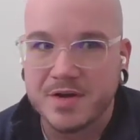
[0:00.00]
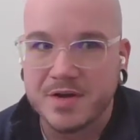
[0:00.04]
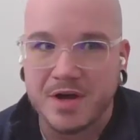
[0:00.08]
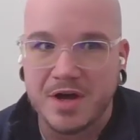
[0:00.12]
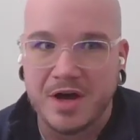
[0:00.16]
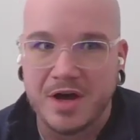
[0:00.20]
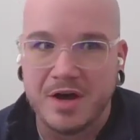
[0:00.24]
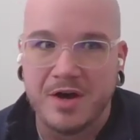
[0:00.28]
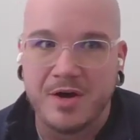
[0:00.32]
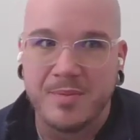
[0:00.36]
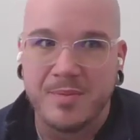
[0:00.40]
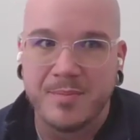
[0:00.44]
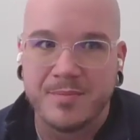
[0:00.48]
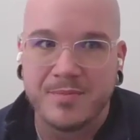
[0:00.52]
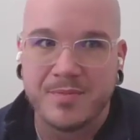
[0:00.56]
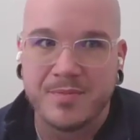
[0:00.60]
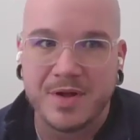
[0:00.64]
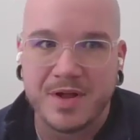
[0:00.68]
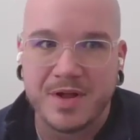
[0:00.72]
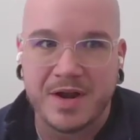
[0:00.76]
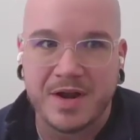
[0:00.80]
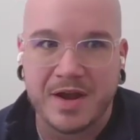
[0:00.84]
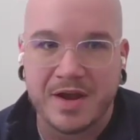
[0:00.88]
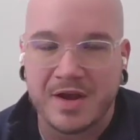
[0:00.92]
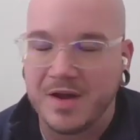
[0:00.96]
Um,
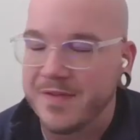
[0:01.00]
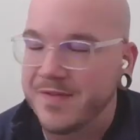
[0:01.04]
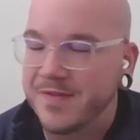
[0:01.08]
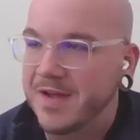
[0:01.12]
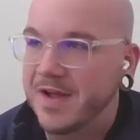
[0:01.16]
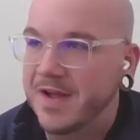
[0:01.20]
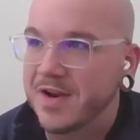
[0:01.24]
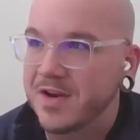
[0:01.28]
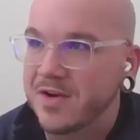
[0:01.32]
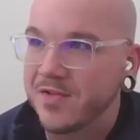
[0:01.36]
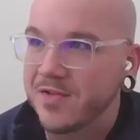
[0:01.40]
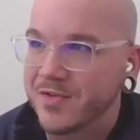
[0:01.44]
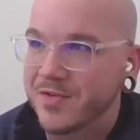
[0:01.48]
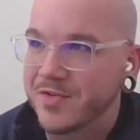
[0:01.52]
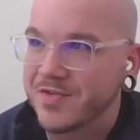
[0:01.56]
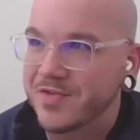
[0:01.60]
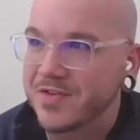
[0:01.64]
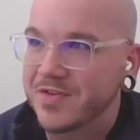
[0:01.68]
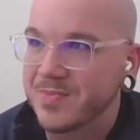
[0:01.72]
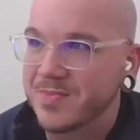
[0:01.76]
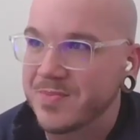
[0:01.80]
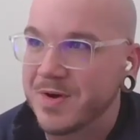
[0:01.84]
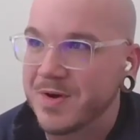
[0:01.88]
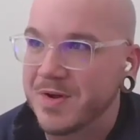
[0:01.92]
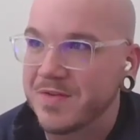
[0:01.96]
and I got that another
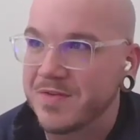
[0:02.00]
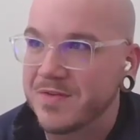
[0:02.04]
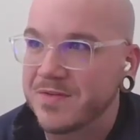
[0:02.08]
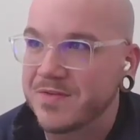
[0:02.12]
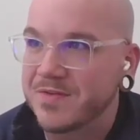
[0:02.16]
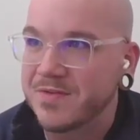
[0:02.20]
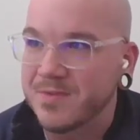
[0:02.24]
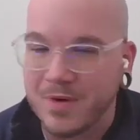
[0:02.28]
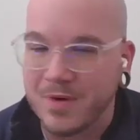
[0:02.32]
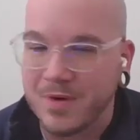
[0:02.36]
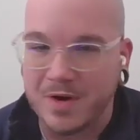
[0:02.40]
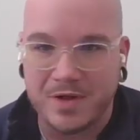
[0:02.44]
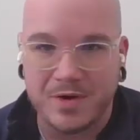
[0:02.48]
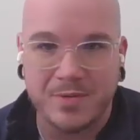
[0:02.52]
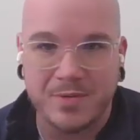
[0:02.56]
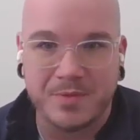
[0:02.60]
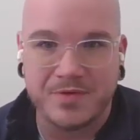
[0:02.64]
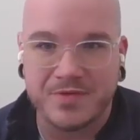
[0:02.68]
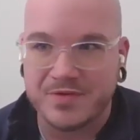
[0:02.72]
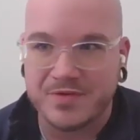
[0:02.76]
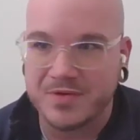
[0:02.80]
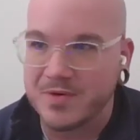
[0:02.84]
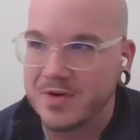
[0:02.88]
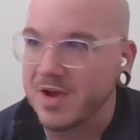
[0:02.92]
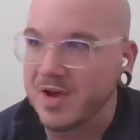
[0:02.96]
six months while I was
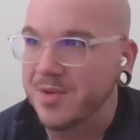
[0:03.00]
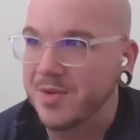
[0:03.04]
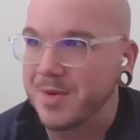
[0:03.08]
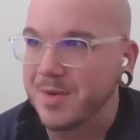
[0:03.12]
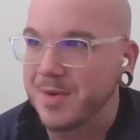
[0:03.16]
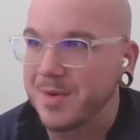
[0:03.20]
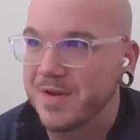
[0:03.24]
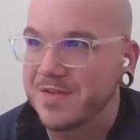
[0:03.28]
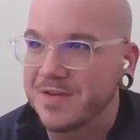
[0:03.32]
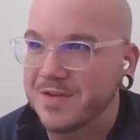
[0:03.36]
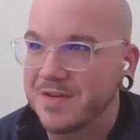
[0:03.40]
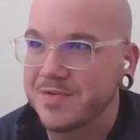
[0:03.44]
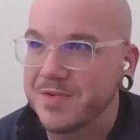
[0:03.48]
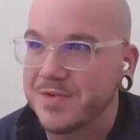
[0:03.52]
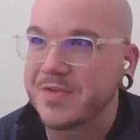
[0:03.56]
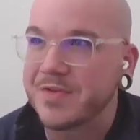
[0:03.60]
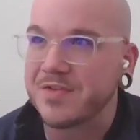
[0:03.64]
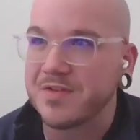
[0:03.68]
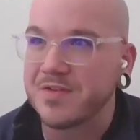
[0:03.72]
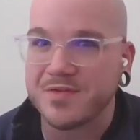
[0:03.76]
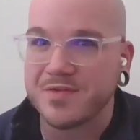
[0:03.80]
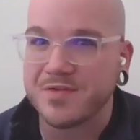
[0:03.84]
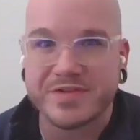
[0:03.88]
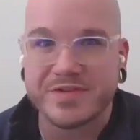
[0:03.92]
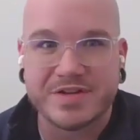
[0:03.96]
still cutting my teeth in the
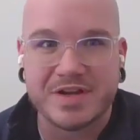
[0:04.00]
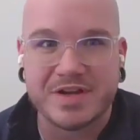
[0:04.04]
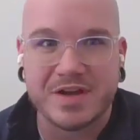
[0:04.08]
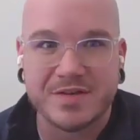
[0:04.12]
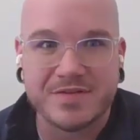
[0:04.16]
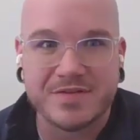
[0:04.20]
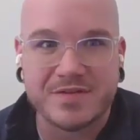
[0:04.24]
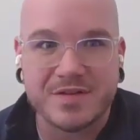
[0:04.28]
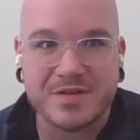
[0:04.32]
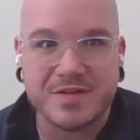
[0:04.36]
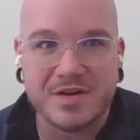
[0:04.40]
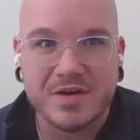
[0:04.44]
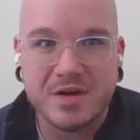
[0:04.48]
service desk.